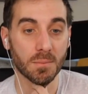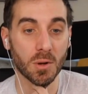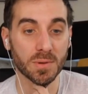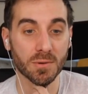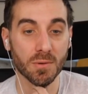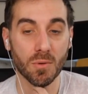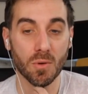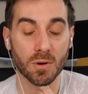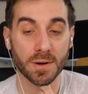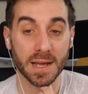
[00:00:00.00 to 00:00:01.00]
Mobley
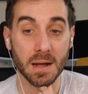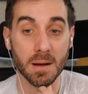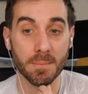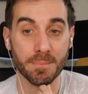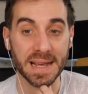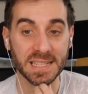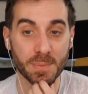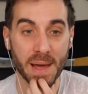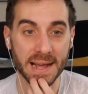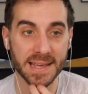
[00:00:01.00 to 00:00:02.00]
reward and a base
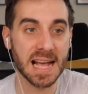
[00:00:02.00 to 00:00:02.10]
pack.